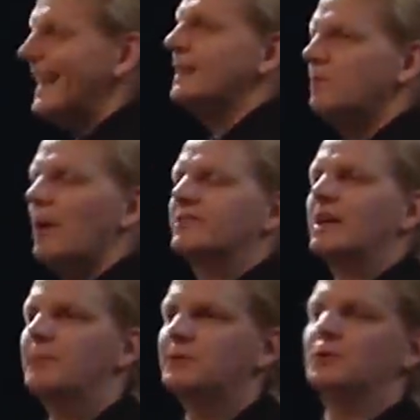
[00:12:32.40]
eaten by
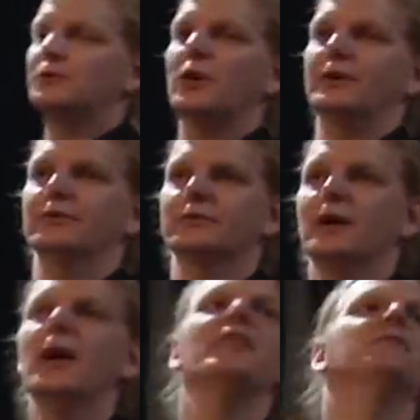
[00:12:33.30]
saber-toothed tigers.
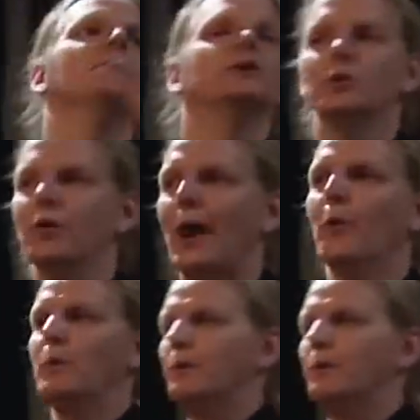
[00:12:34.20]
They're very good at that or we